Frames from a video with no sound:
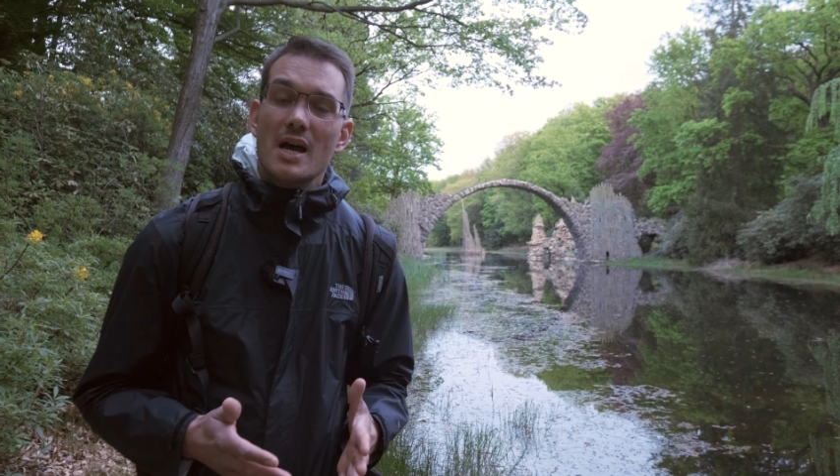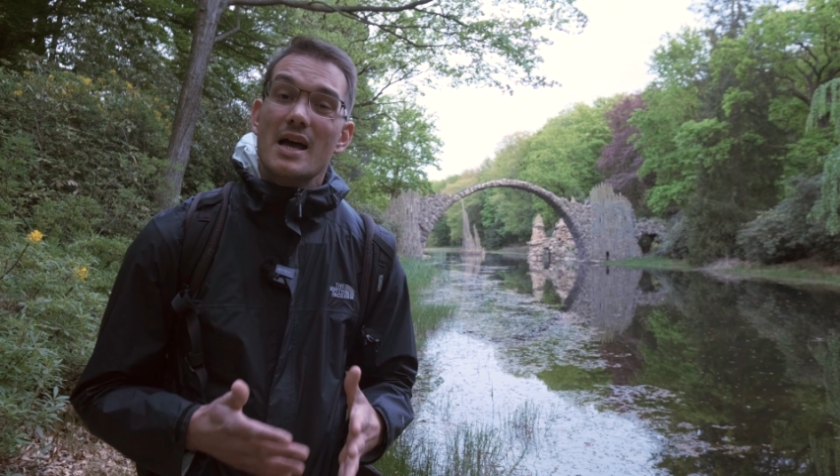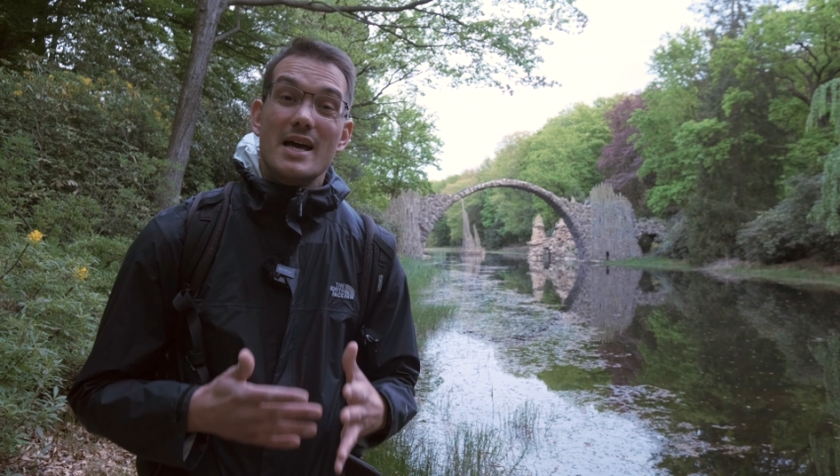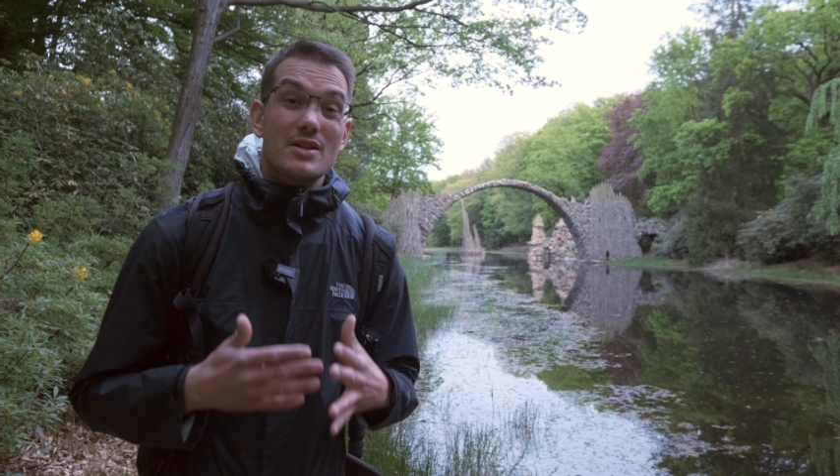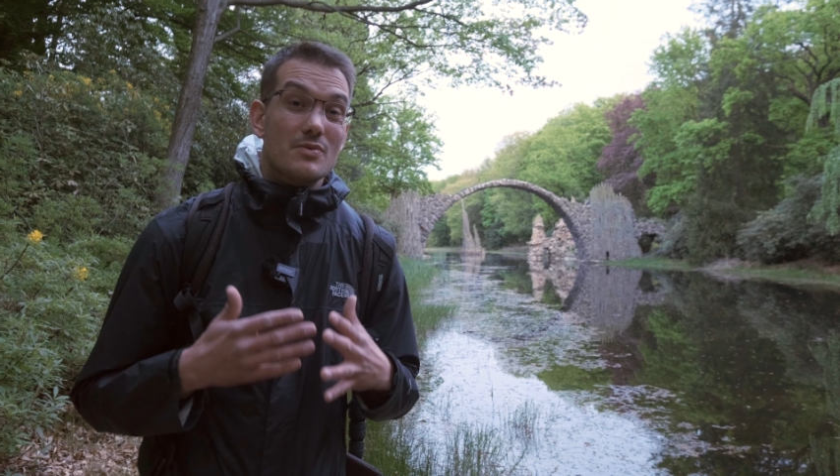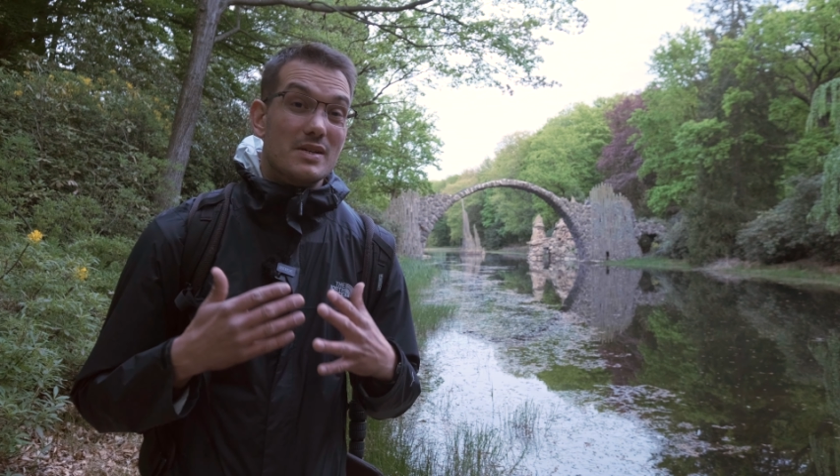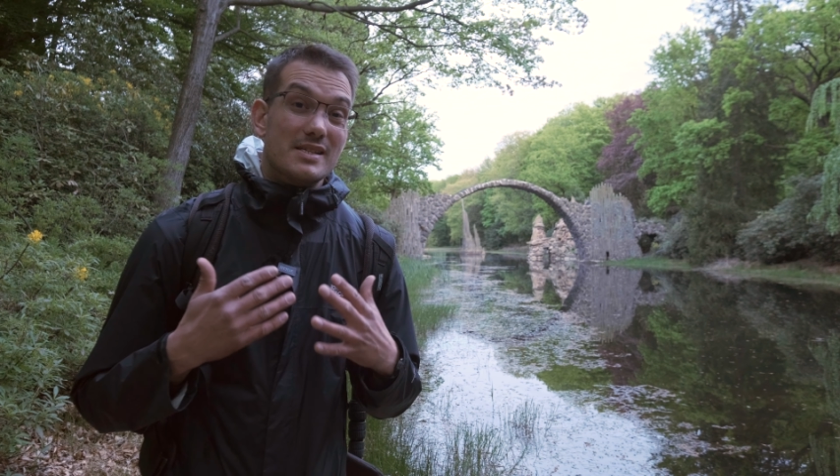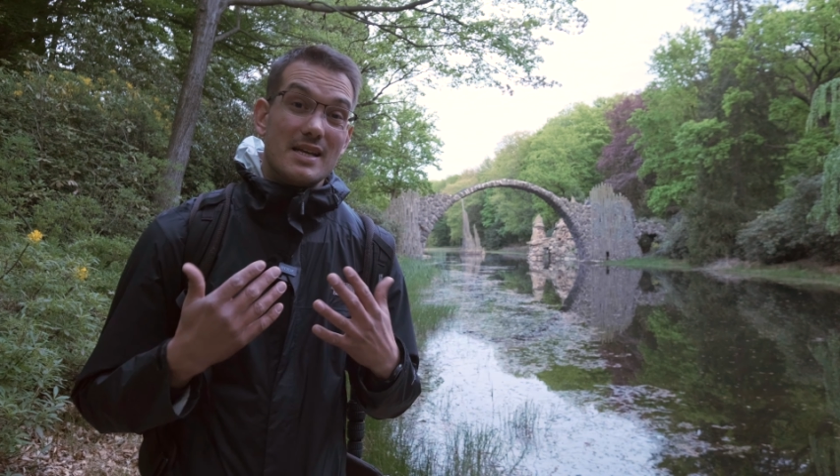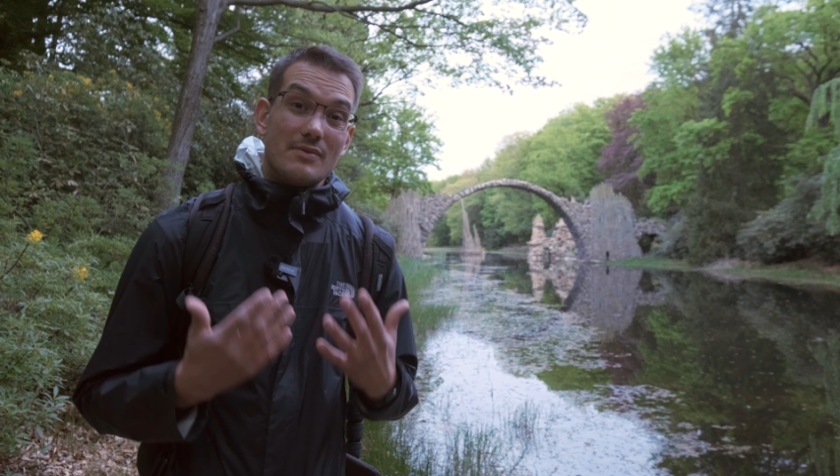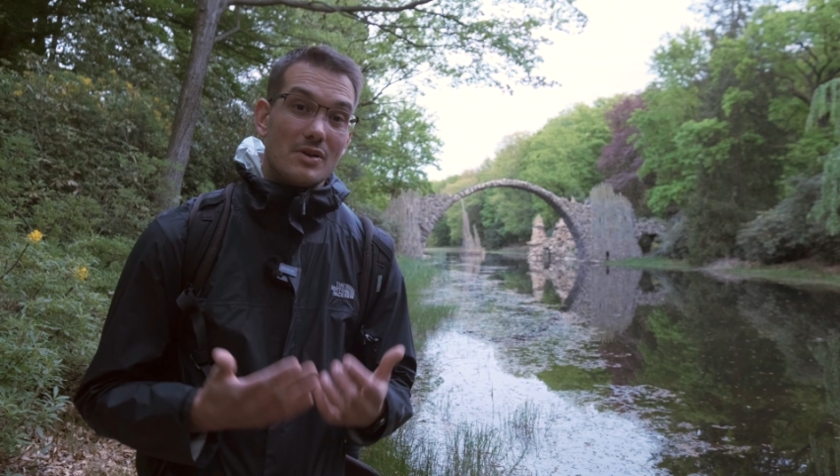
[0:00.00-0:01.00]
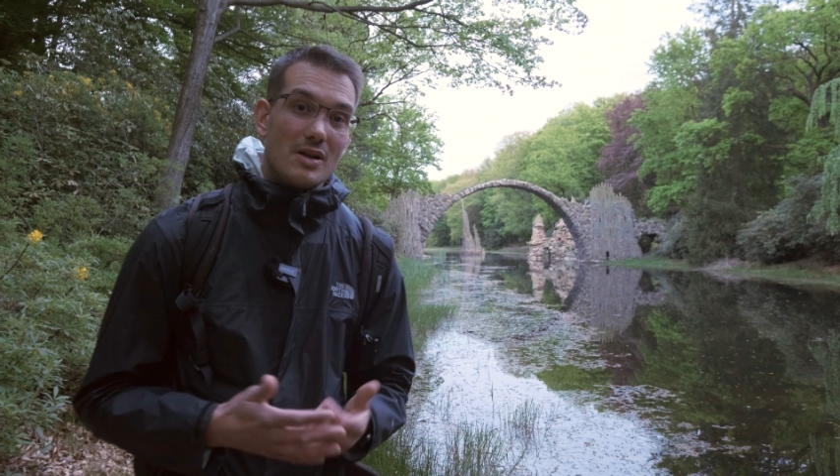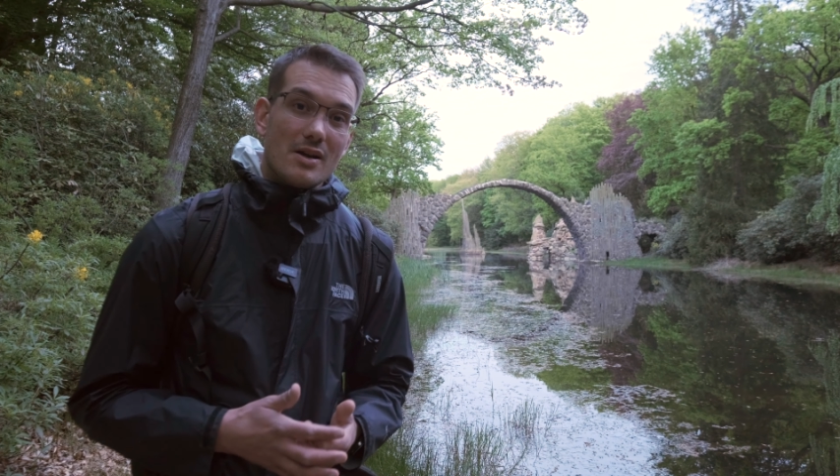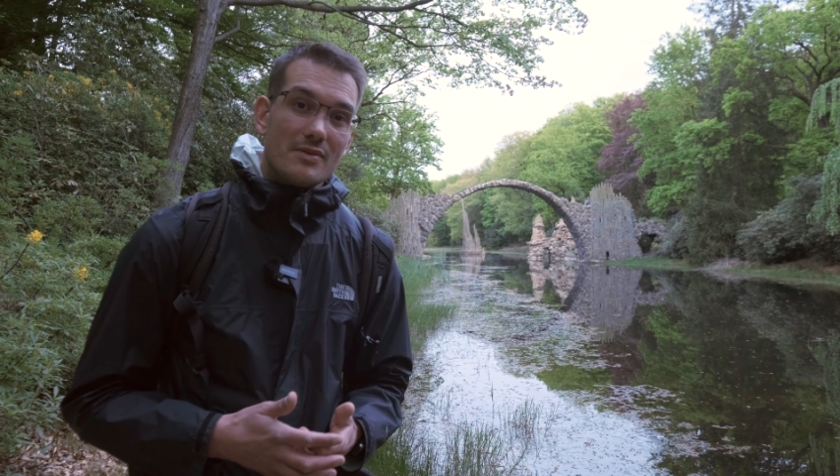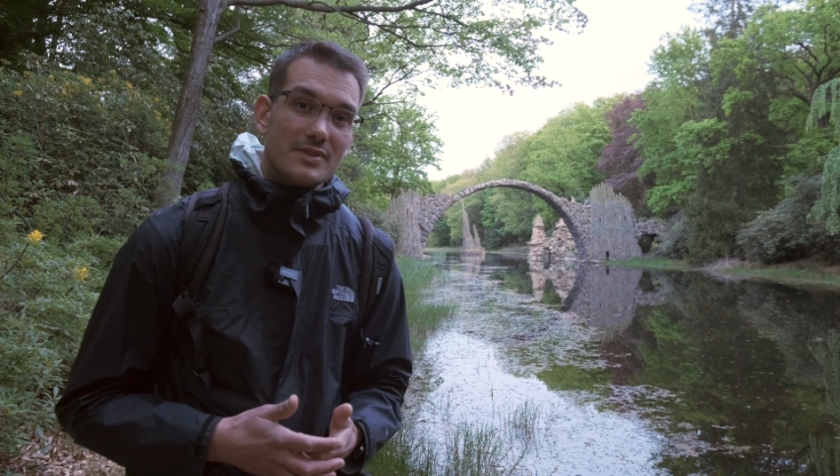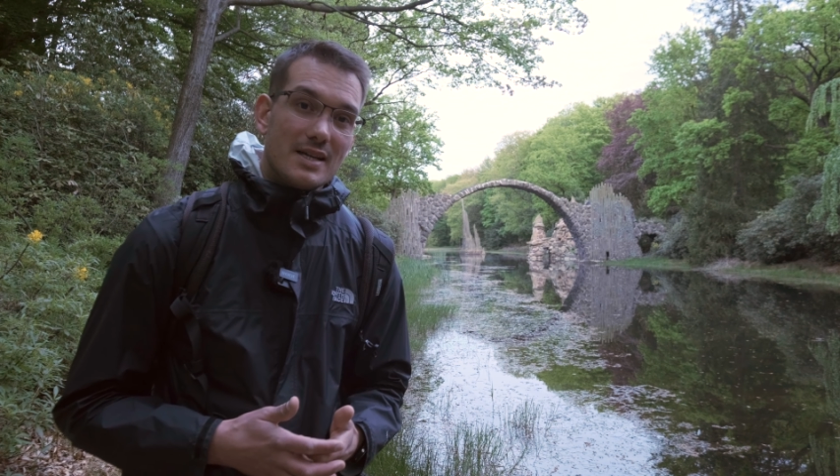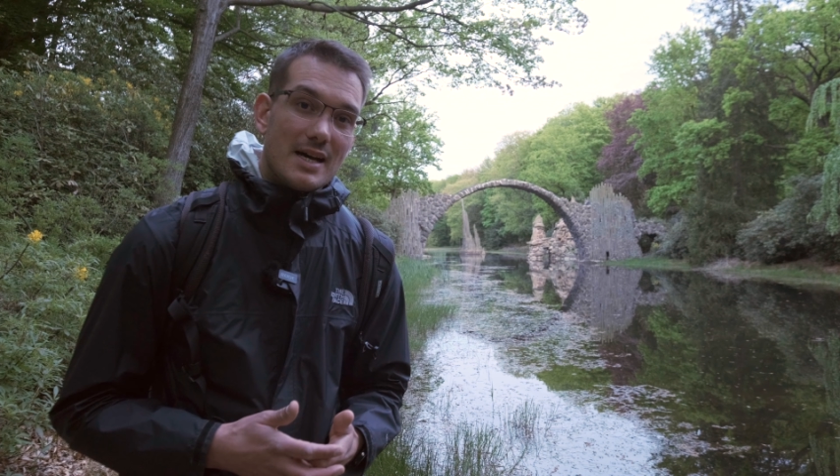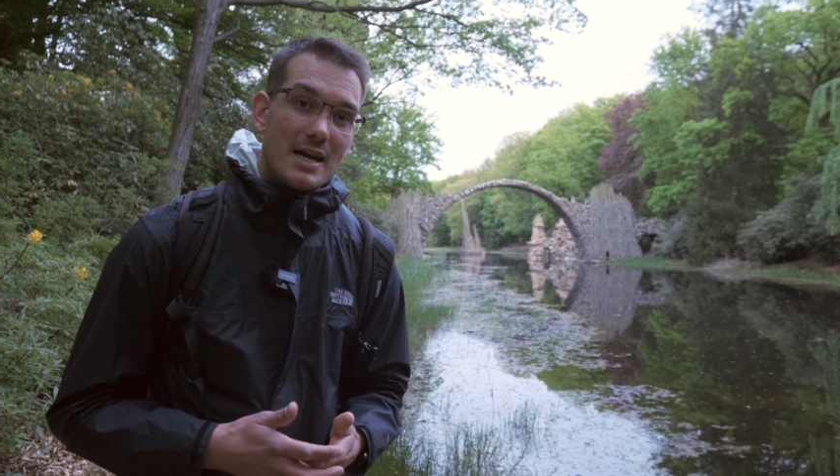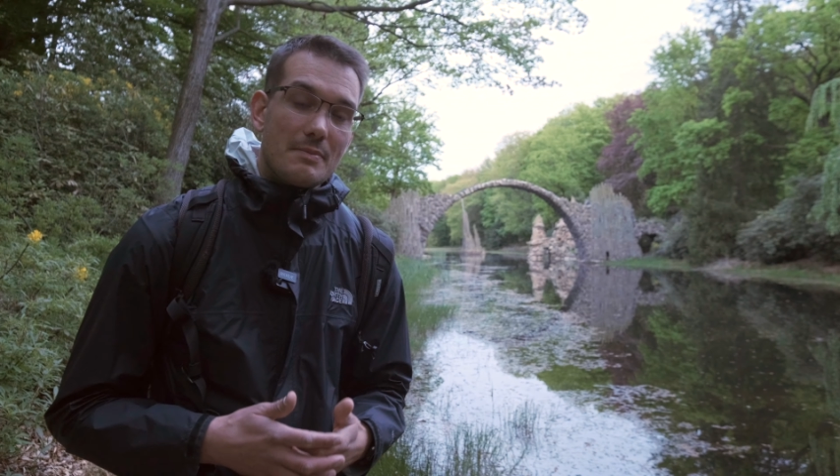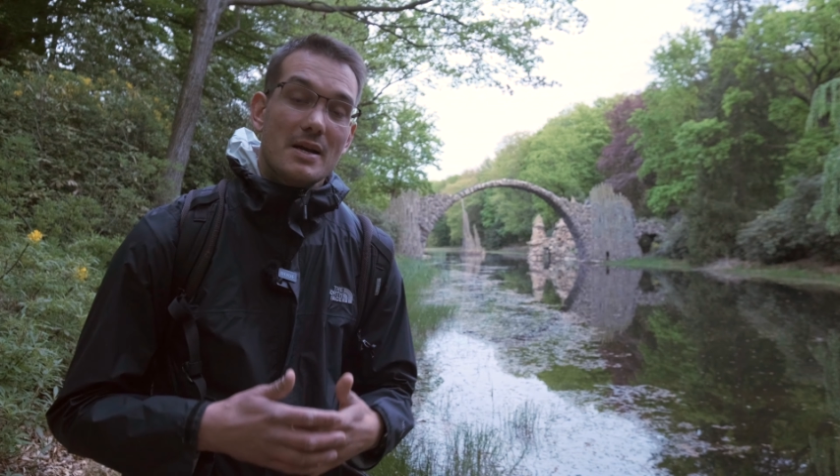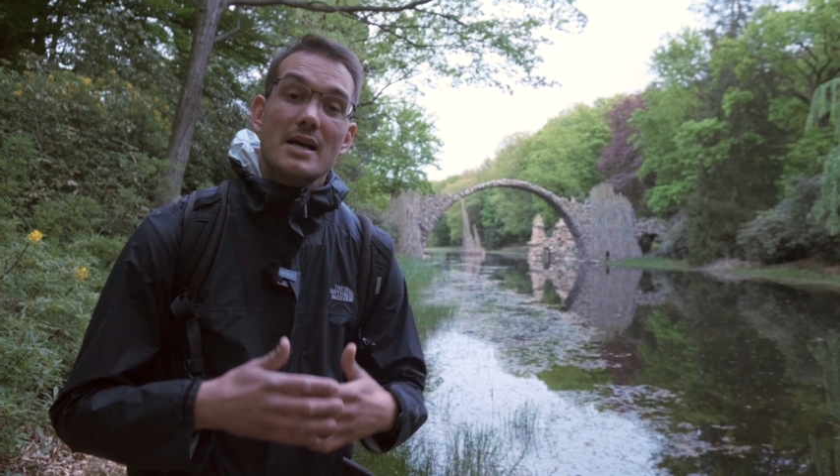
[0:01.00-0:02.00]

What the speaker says: and you will save a lot of time,